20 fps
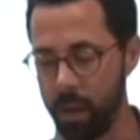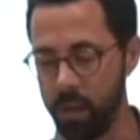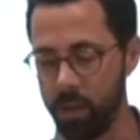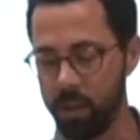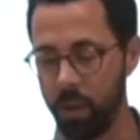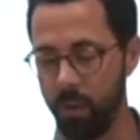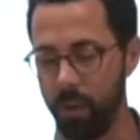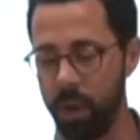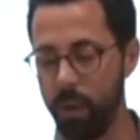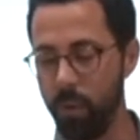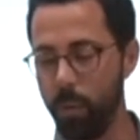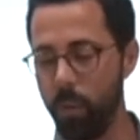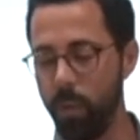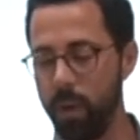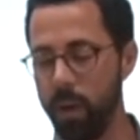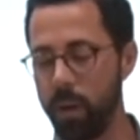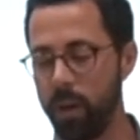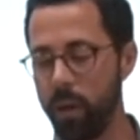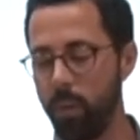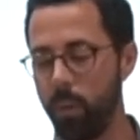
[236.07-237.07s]
So he
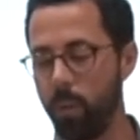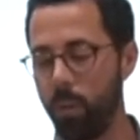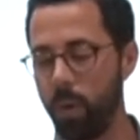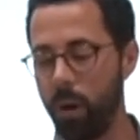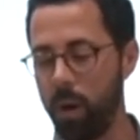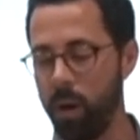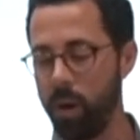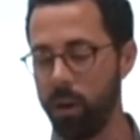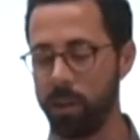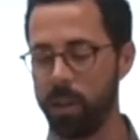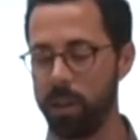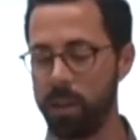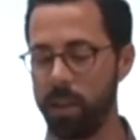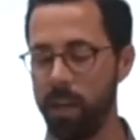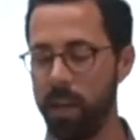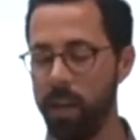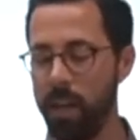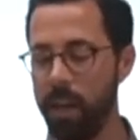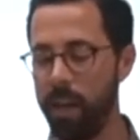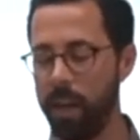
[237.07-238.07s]
went and washed
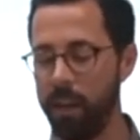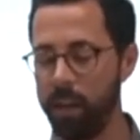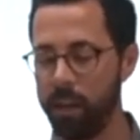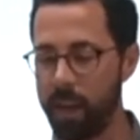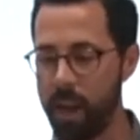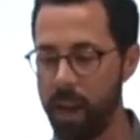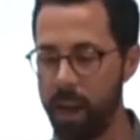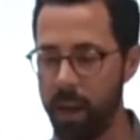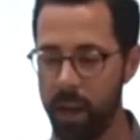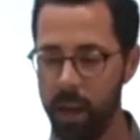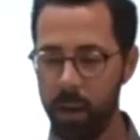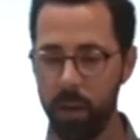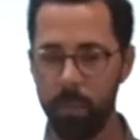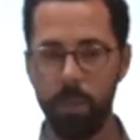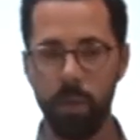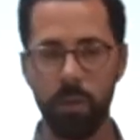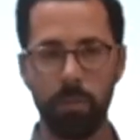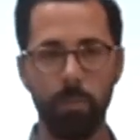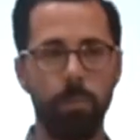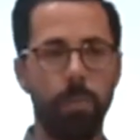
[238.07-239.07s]
and
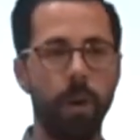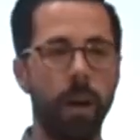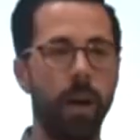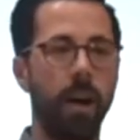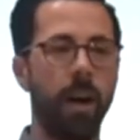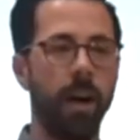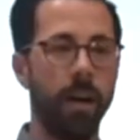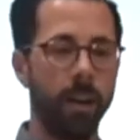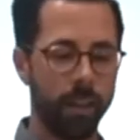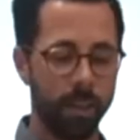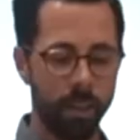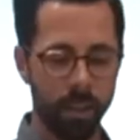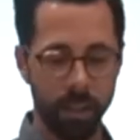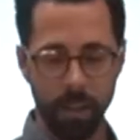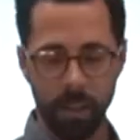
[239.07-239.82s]
came back